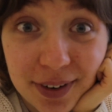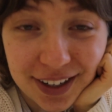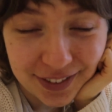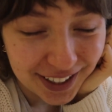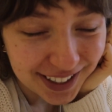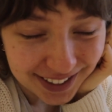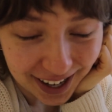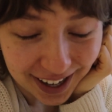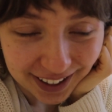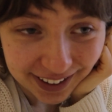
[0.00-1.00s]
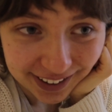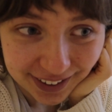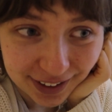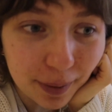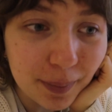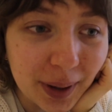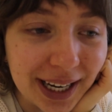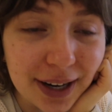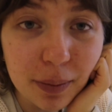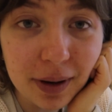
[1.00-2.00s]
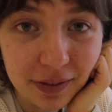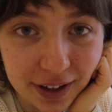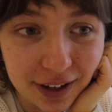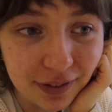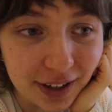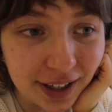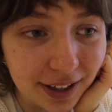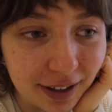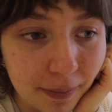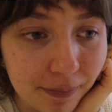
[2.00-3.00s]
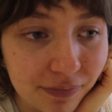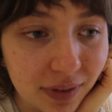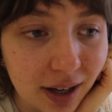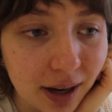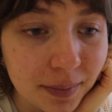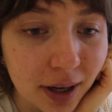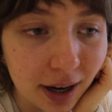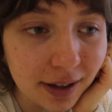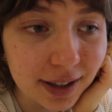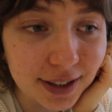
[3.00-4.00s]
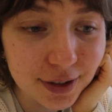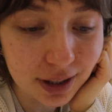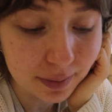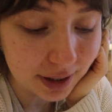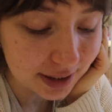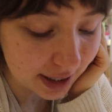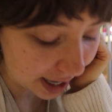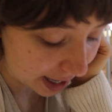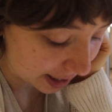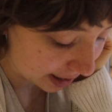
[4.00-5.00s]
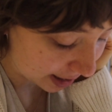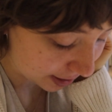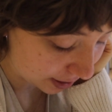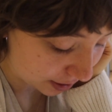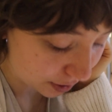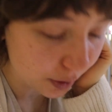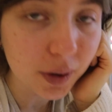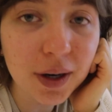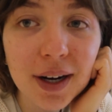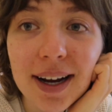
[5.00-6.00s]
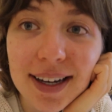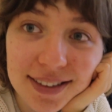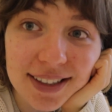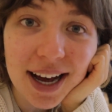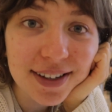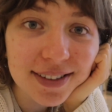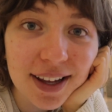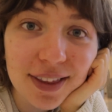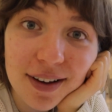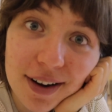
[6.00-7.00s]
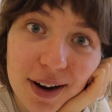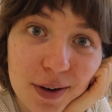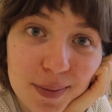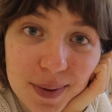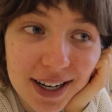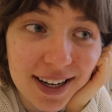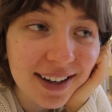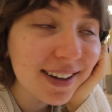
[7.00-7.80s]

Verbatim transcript: very, very tired, but it will be very fun. I'm not extremely sad or as sad as I thought I would be.